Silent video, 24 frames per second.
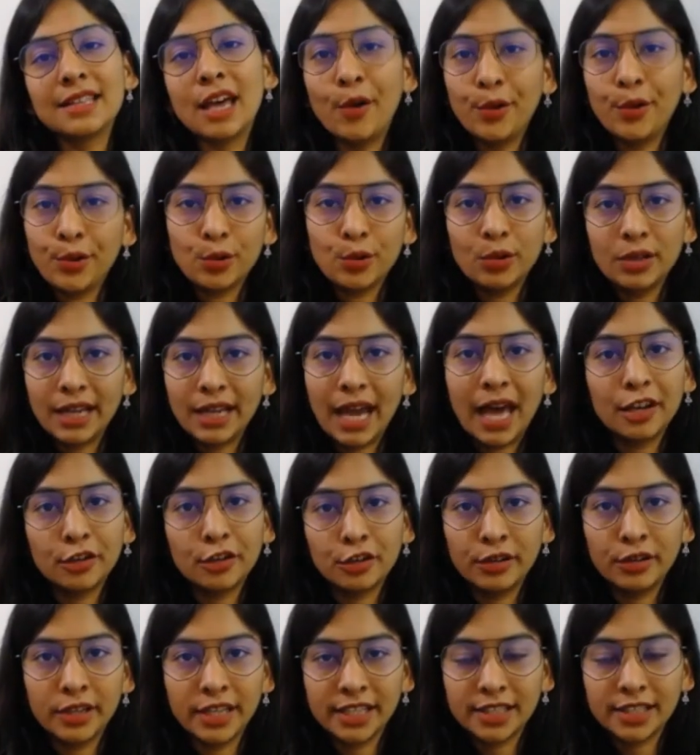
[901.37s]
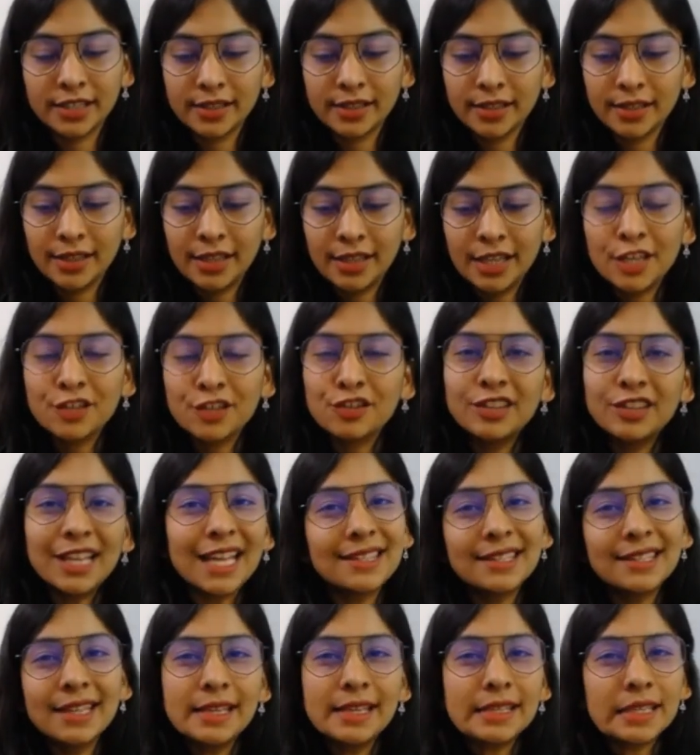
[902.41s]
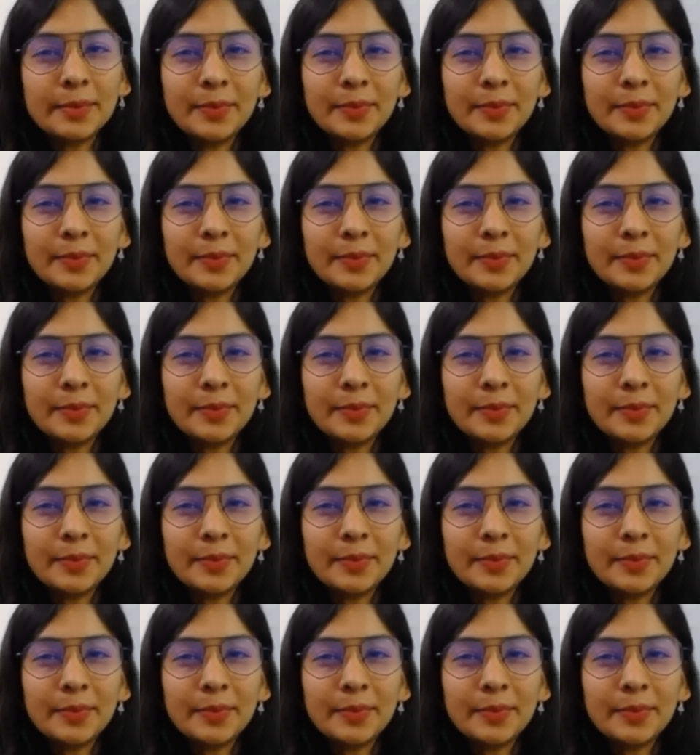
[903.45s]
how you'll calculate. So that's easy